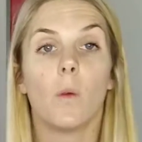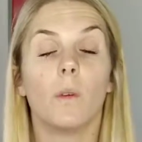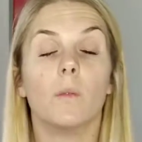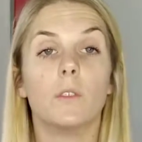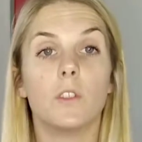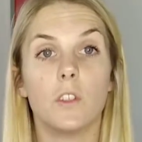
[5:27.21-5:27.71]

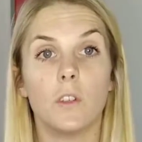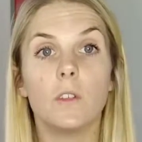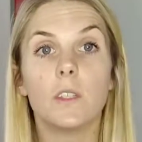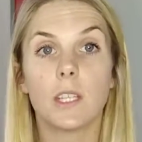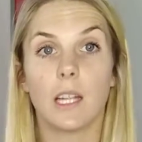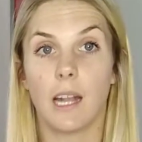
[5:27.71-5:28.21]
we
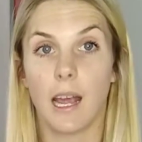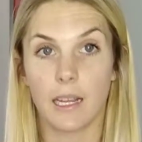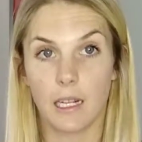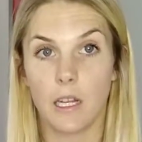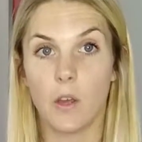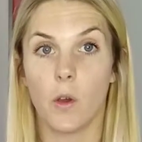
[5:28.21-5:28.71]
reduce the
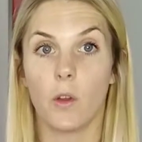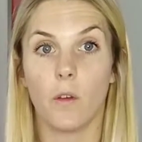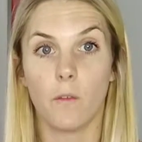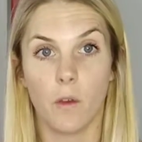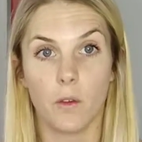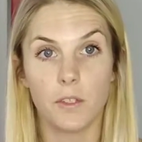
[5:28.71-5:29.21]
likelihood
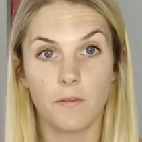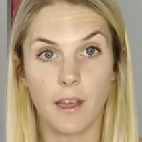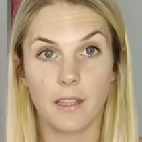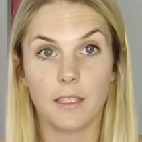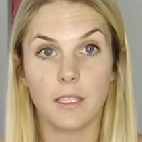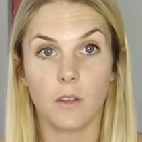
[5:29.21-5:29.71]
of those
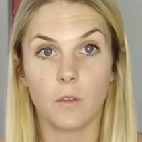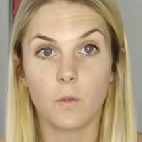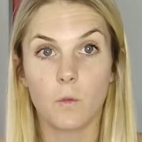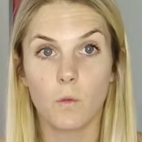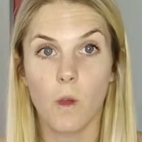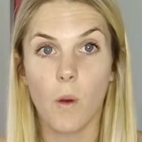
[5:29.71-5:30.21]
fat cells
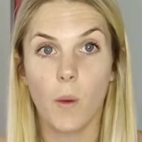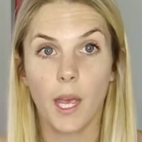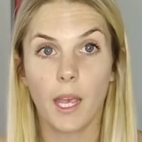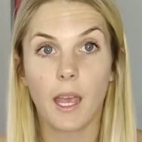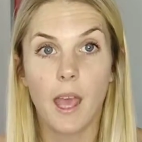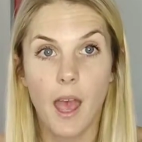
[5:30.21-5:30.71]

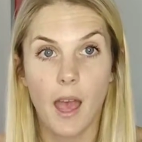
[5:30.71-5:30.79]
growing